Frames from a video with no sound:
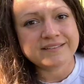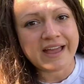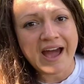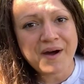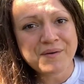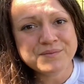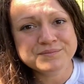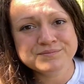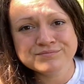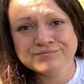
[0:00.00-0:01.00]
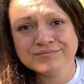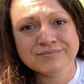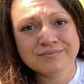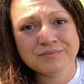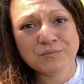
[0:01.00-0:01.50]
Now,
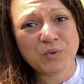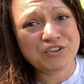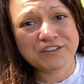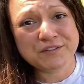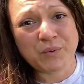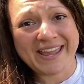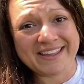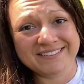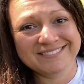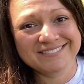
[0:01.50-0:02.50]
we just wait.